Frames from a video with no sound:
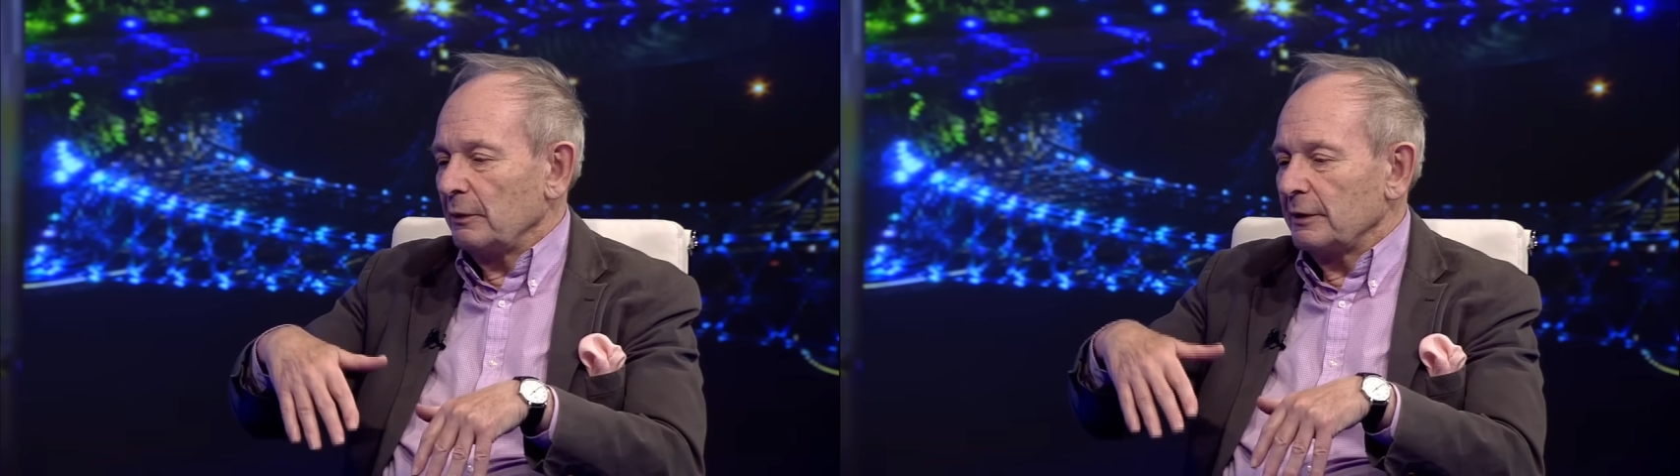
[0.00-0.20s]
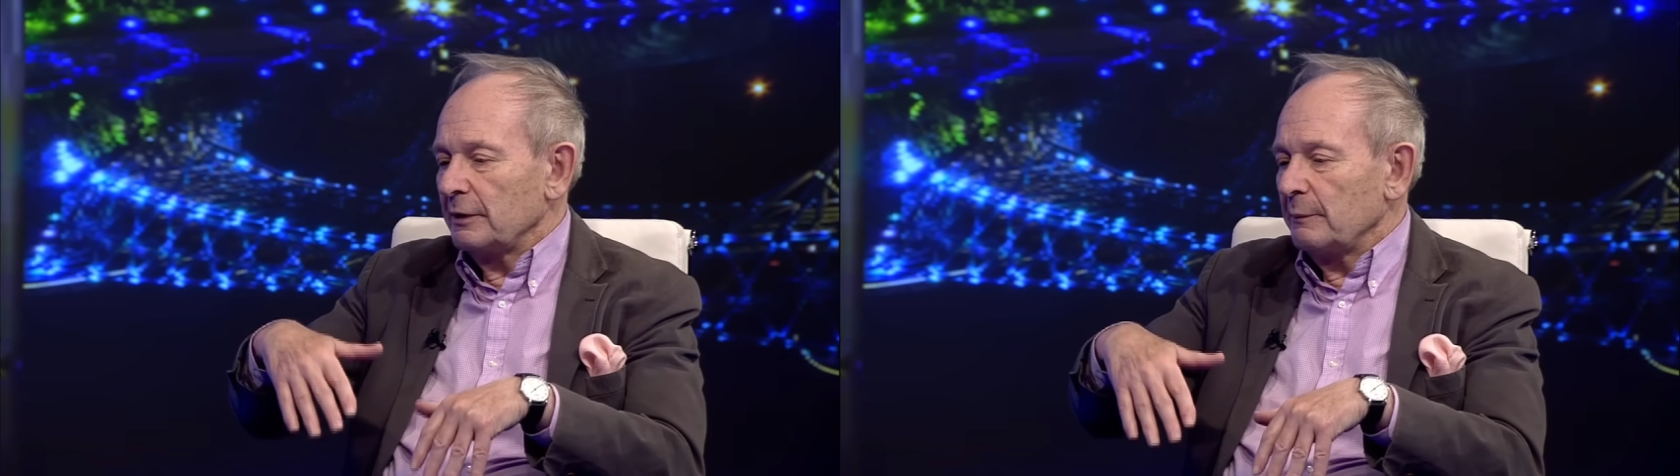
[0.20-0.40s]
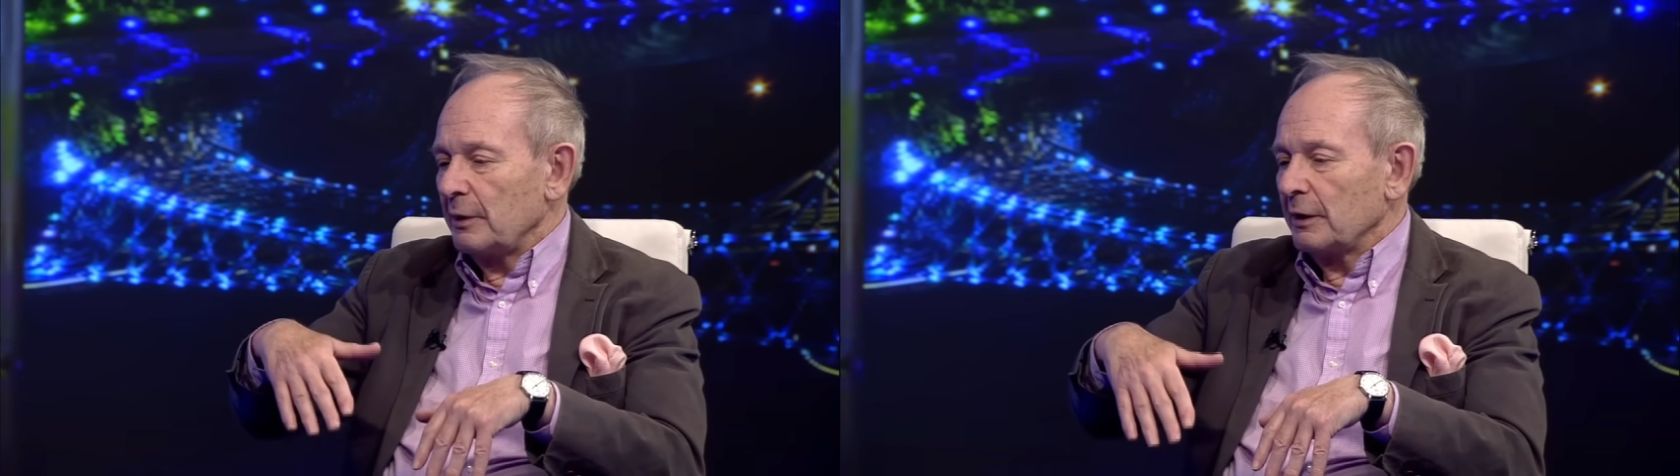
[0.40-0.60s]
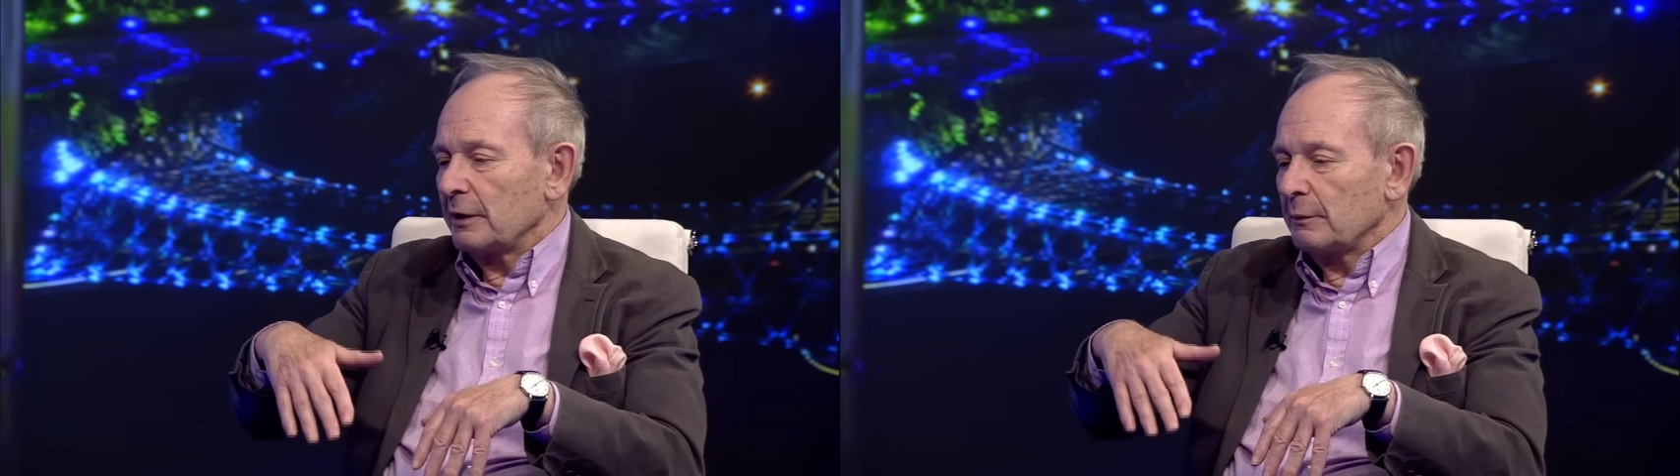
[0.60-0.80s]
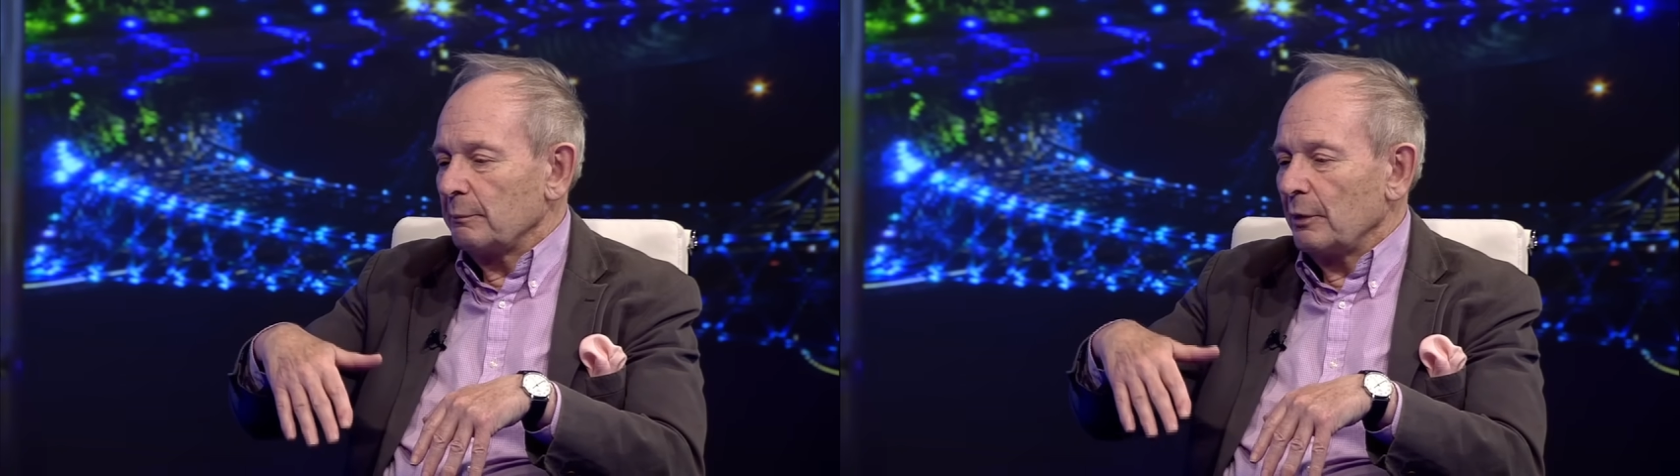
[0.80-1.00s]
in
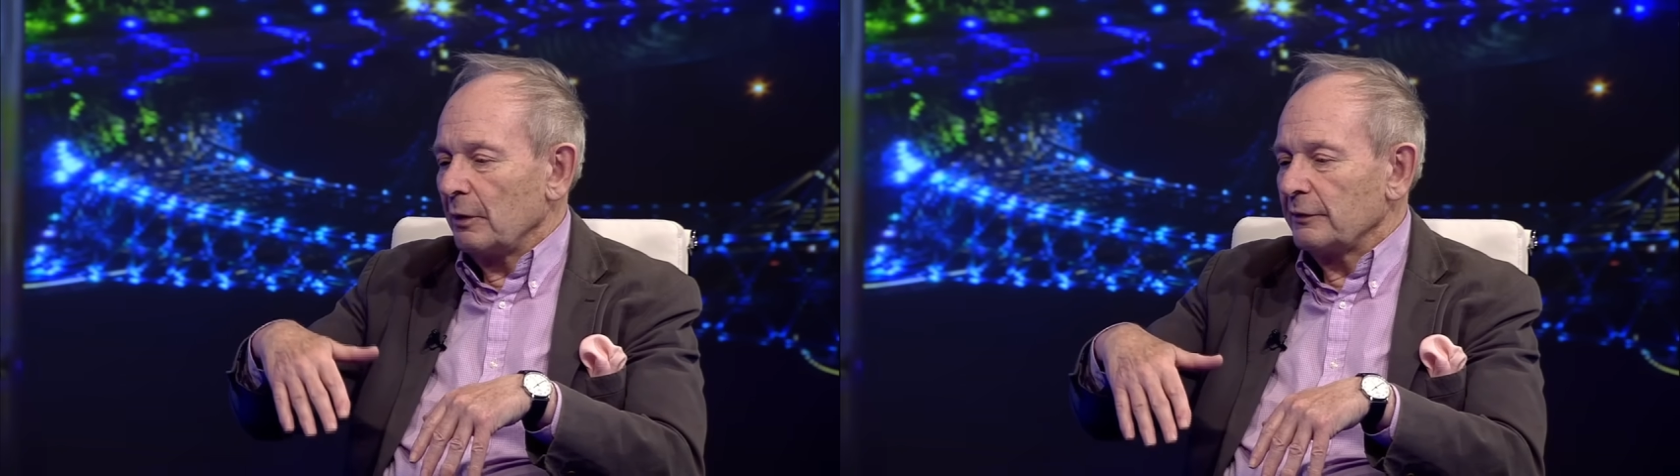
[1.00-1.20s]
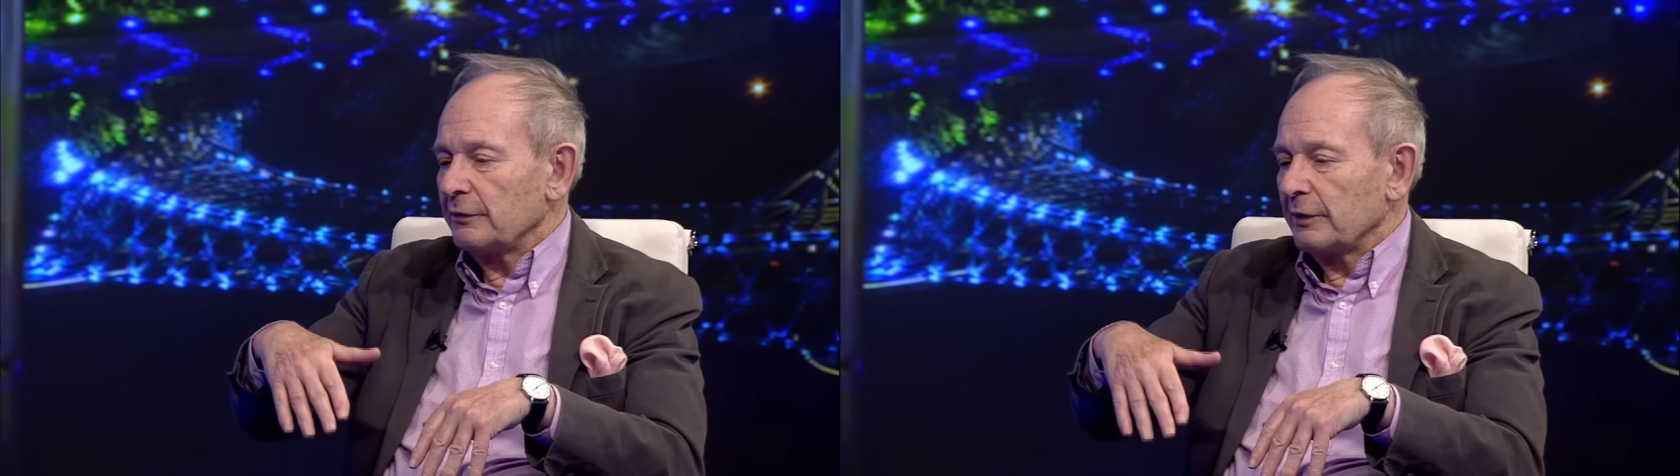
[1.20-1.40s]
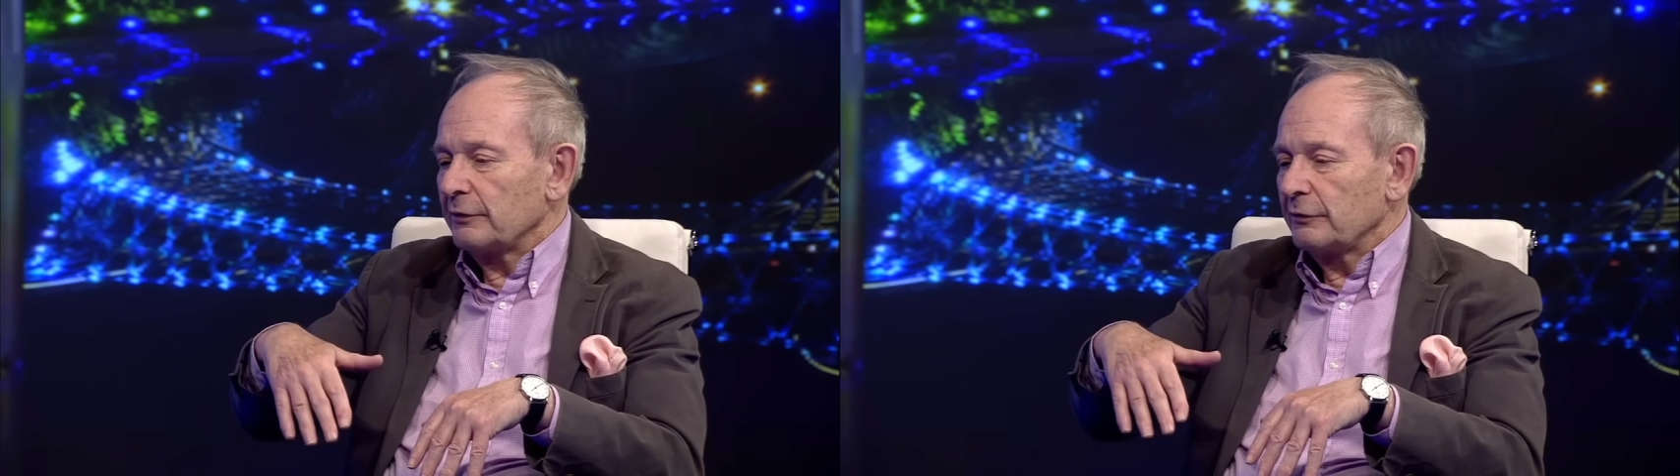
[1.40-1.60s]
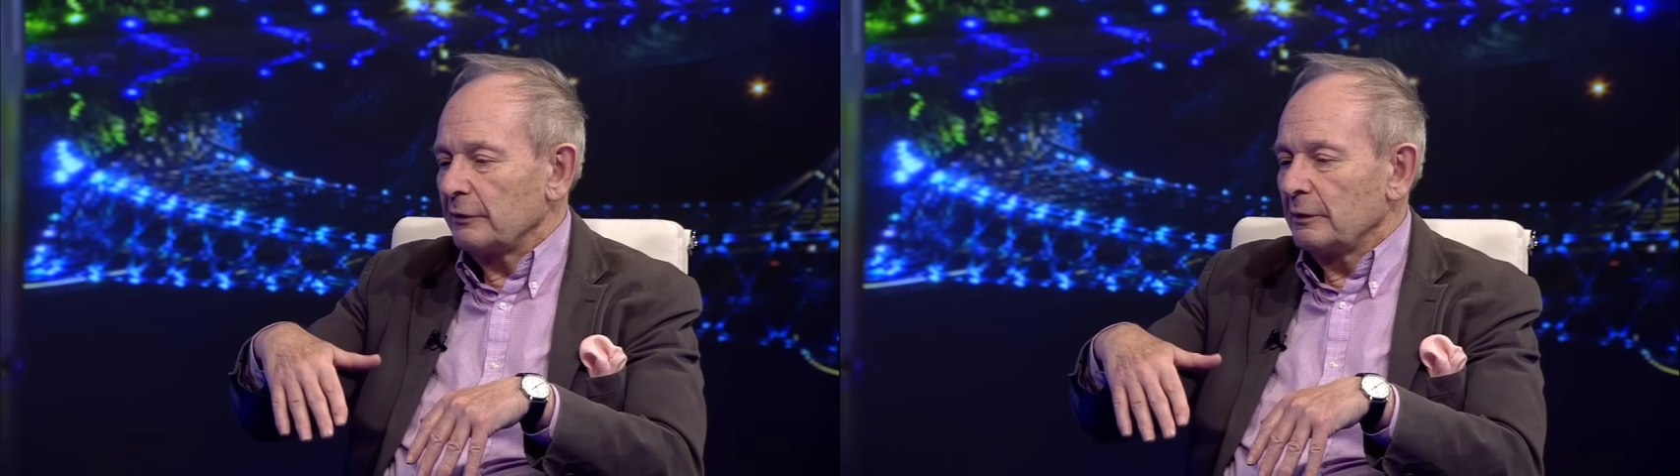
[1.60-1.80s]
American politics.